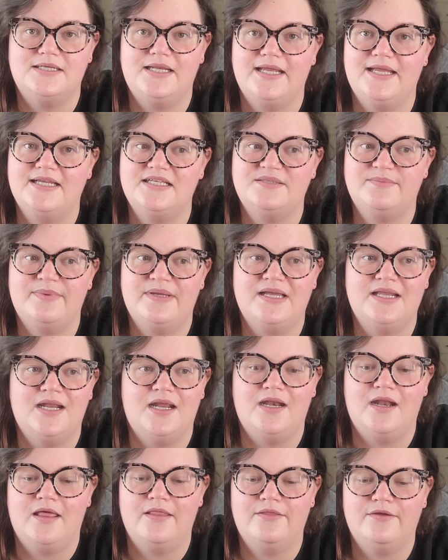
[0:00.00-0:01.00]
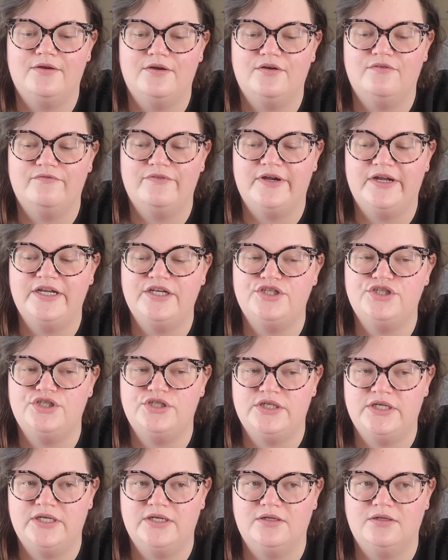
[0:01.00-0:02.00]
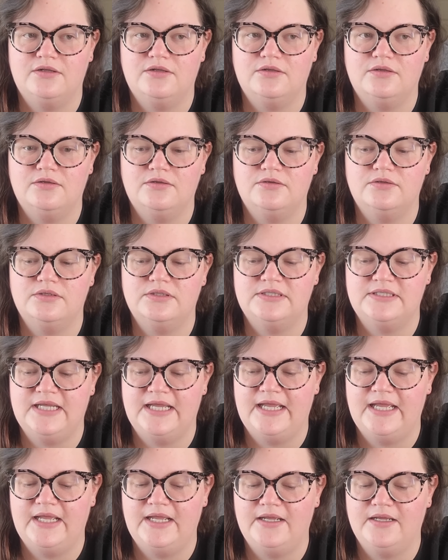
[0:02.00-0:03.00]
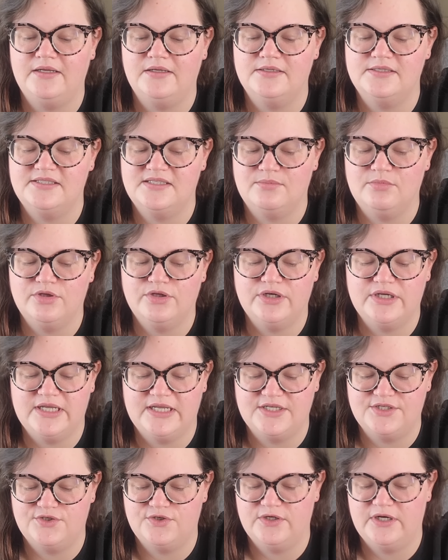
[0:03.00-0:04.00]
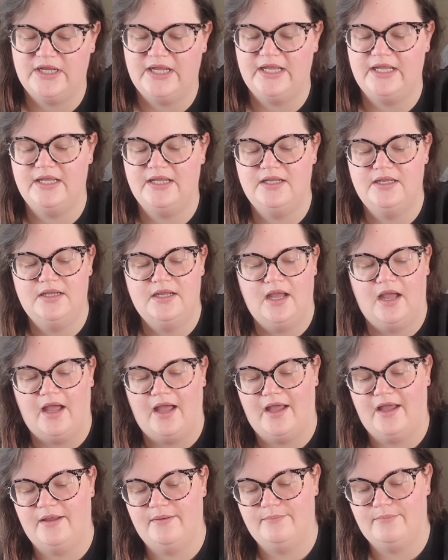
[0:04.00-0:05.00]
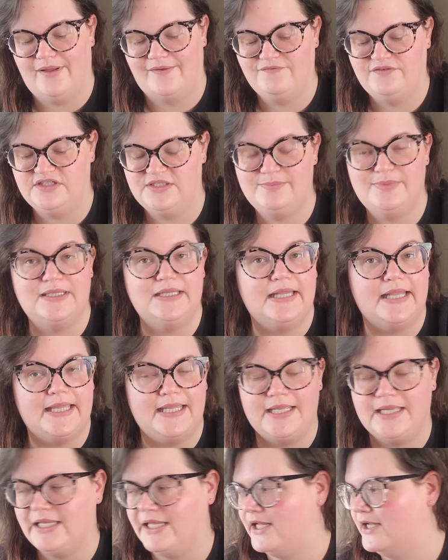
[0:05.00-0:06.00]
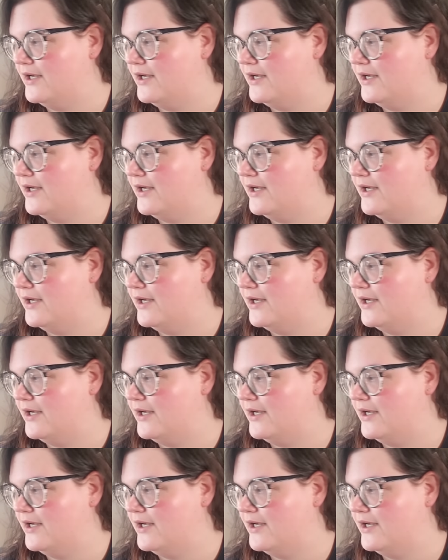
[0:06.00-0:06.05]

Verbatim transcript: Today has been another very chill day, similar to yesterday. Um, I've just been laying